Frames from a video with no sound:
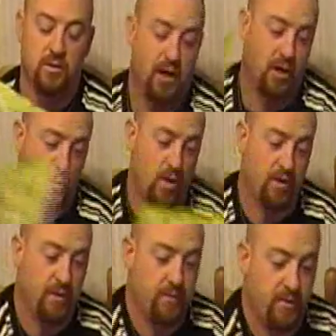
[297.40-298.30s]
Good high
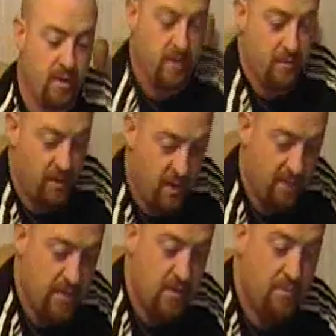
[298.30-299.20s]
quality. None of that big
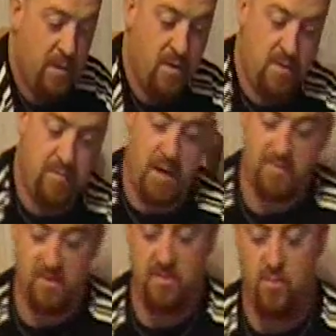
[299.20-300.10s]
heavy mounted
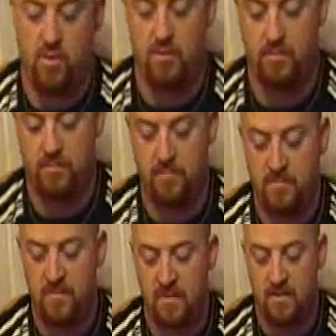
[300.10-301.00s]
maps anymore.
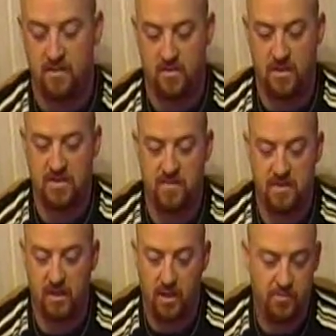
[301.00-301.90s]
So that's everything it